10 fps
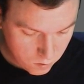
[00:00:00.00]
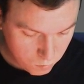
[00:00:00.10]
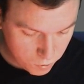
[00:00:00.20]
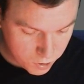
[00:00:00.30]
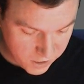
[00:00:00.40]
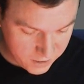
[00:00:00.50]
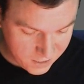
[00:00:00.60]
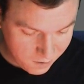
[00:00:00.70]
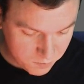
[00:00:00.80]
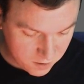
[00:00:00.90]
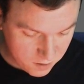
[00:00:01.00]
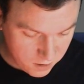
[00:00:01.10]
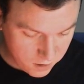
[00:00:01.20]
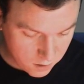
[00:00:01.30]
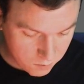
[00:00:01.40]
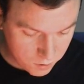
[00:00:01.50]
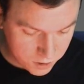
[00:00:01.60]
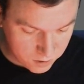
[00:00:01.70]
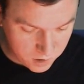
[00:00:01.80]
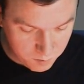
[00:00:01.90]
trying to keep to the
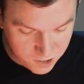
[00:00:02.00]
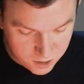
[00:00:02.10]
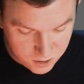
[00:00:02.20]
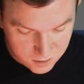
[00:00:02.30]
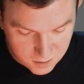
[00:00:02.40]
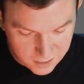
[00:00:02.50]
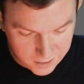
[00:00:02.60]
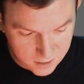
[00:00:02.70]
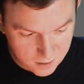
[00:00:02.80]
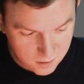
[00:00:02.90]
original image, like